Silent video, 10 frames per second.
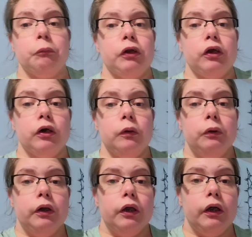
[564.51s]
gonna go,
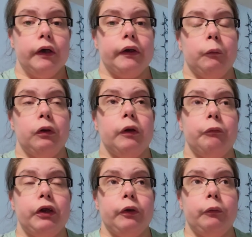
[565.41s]
and I will
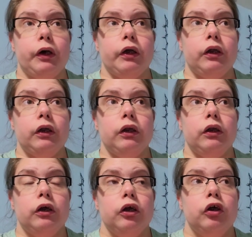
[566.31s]
update you guys